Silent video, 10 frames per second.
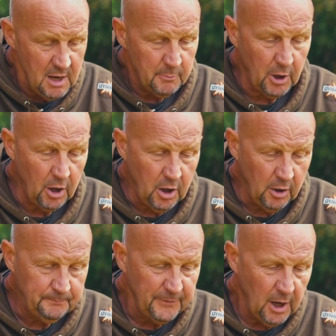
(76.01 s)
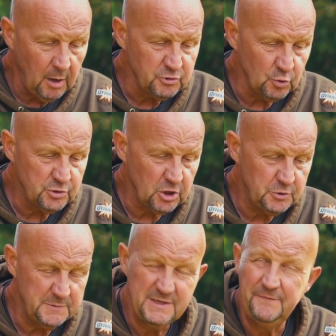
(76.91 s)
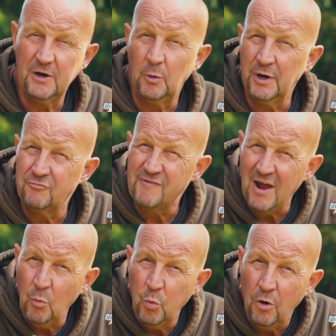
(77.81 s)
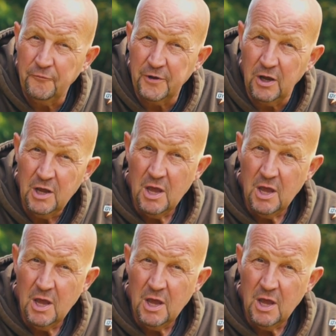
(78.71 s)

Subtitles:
But I was also specific. I wanted a round wafter.